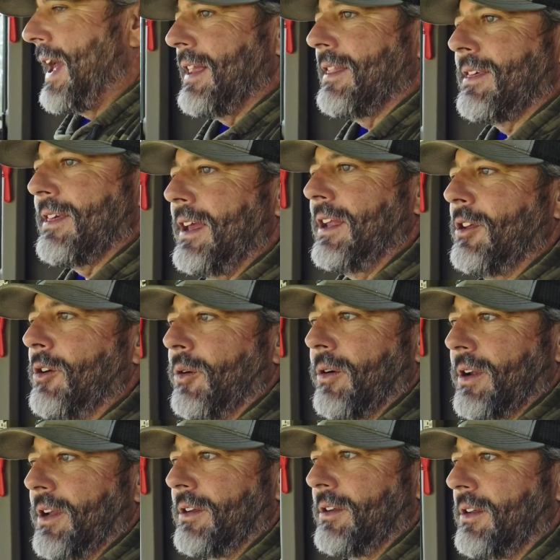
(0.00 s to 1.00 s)
and seed
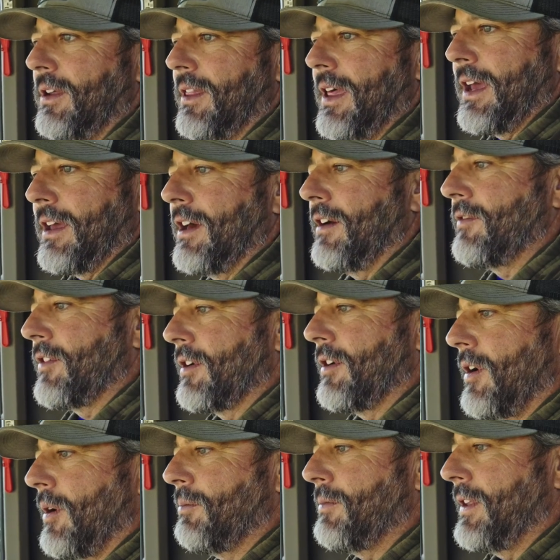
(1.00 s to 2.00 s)
corn into that cover
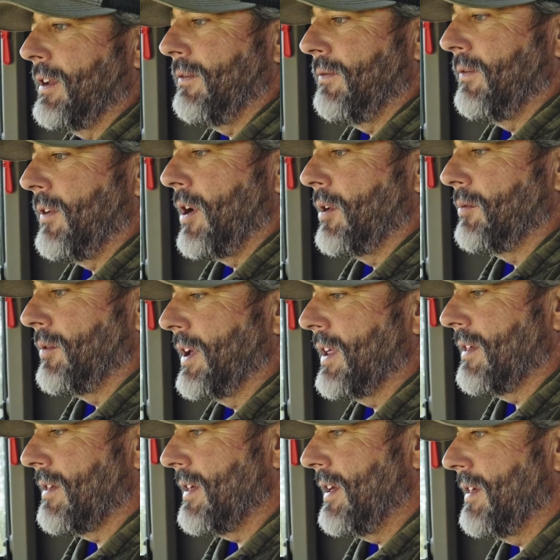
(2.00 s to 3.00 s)
crop the following
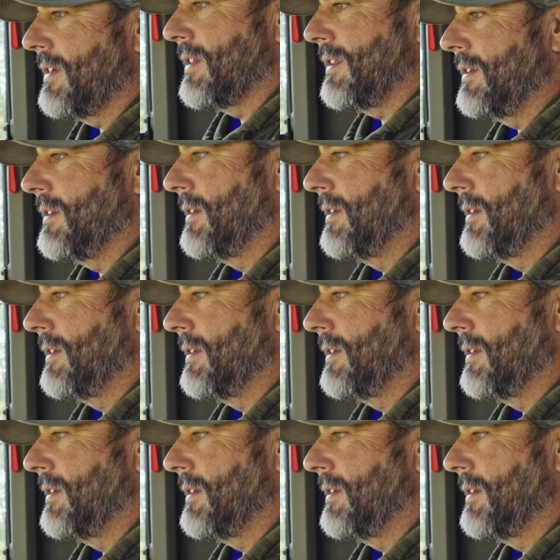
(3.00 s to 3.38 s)
season.